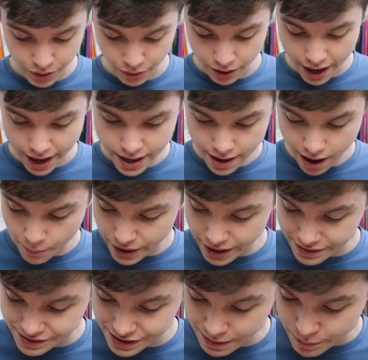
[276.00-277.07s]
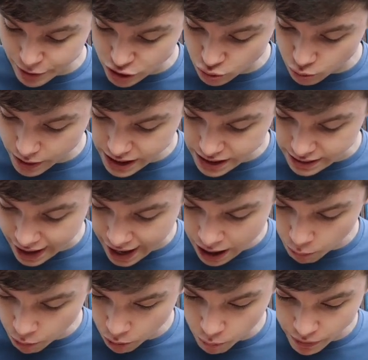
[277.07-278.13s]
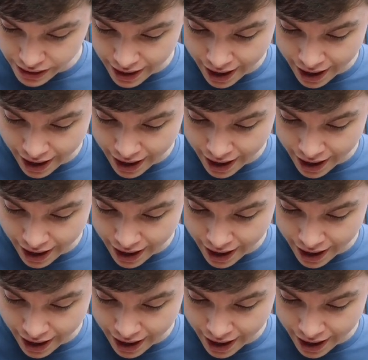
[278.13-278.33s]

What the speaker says: okay? And we can see between that what we